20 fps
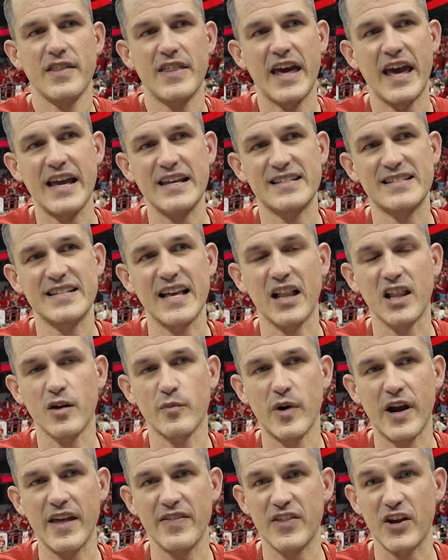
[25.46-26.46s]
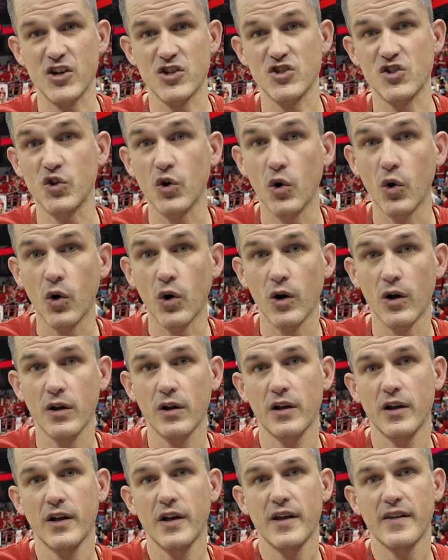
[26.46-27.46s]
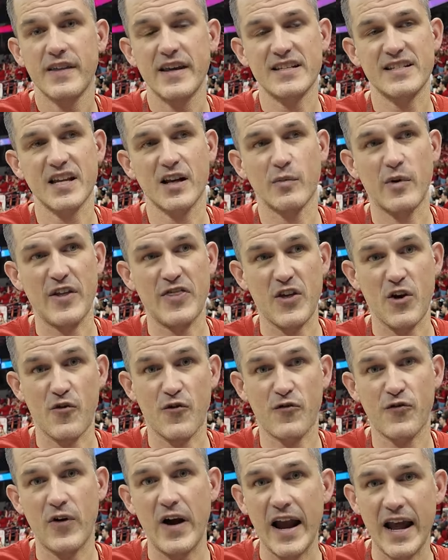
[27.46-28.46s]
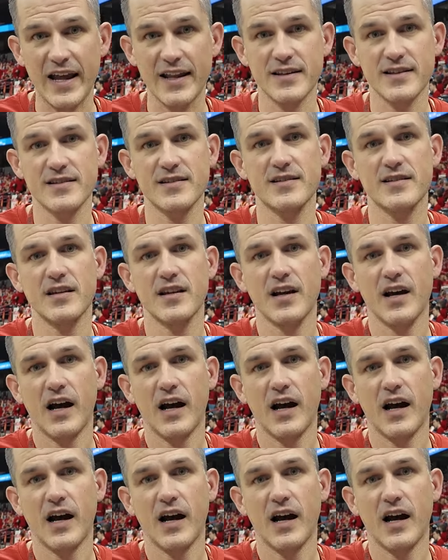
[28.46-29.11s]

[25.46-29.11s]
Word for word: They celebrate their school. They celebrate their friends.